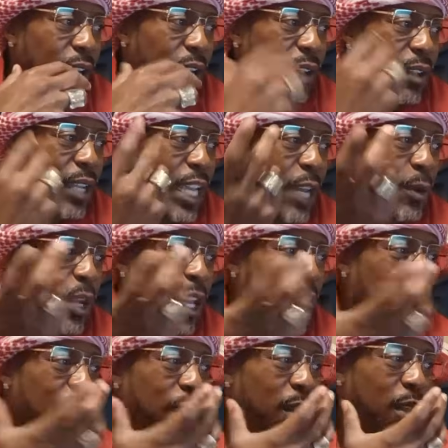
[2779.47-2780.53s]
Here
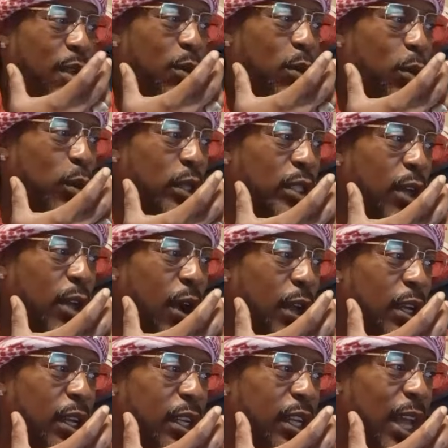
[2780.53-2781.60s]
again, when we was
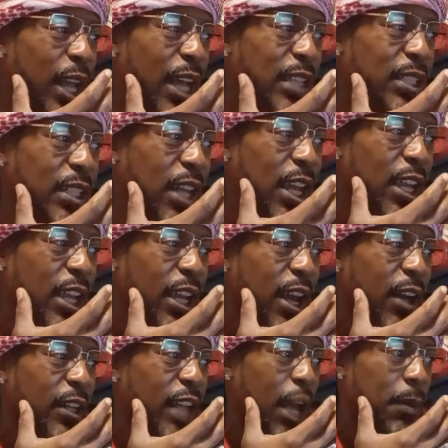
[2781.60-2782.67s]
talking in class today, in our
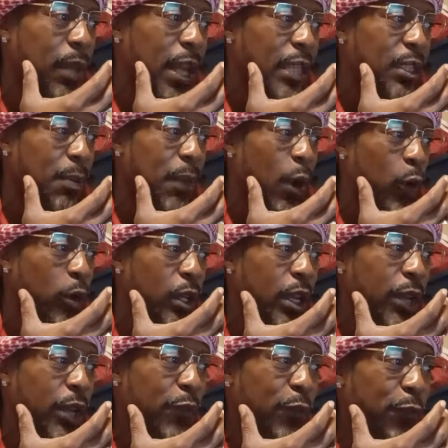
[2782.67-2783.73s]
adapt class, about
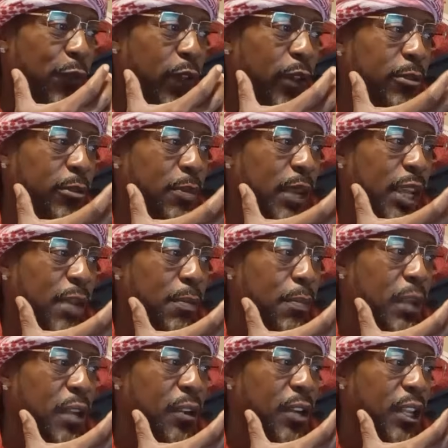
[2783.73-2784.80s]
figures being
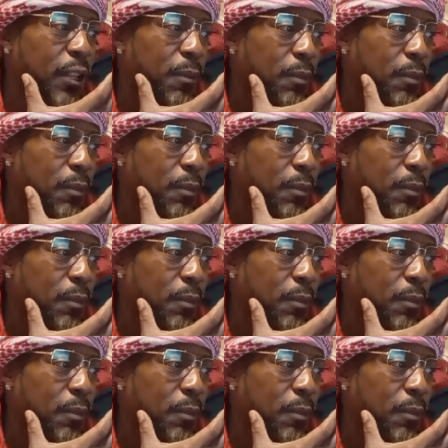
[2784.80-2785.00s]
bearded,